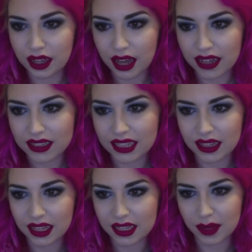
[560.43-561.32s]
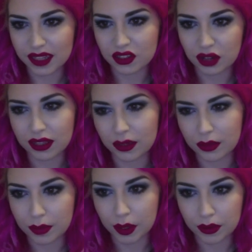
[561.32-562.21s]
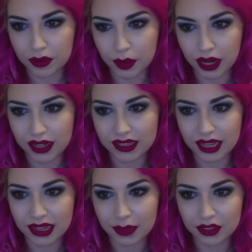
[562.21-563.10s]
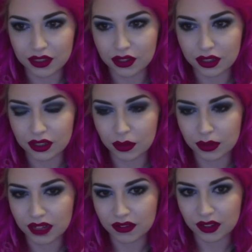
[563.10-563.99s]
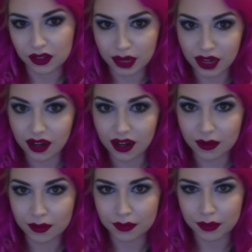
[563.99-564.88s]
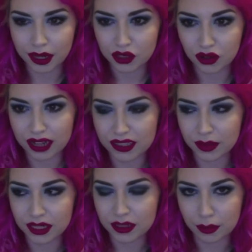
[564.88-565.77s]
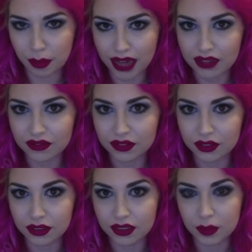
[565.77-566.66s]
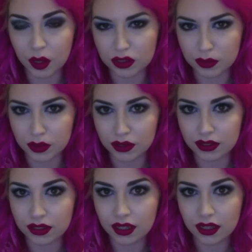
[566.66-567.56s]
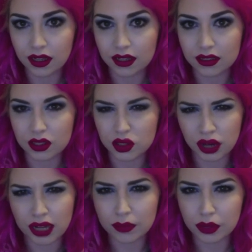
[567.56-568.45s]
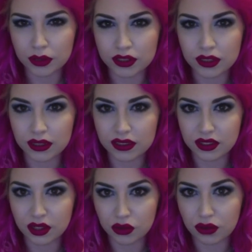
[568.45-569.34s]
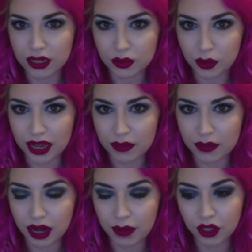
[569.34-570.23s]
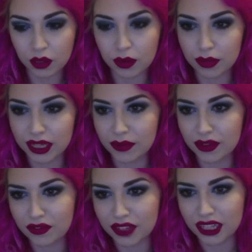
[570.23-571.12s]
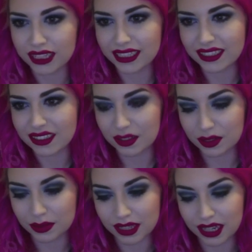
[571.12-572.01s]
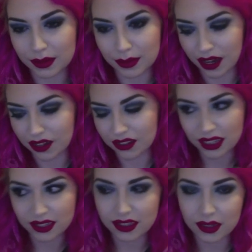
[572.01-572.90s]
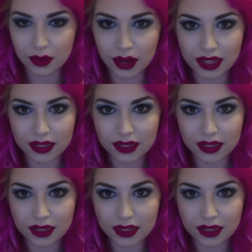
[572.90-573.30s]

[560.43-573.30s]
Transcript: I'd say that it's best to try and think with both, but I'd say that I'm a sucker and normally I follow my heart, but I try to be as mindful as possible and to try and approach things the correct way. But I'm a human being with feelings, so sometimes my heart just gets in the way.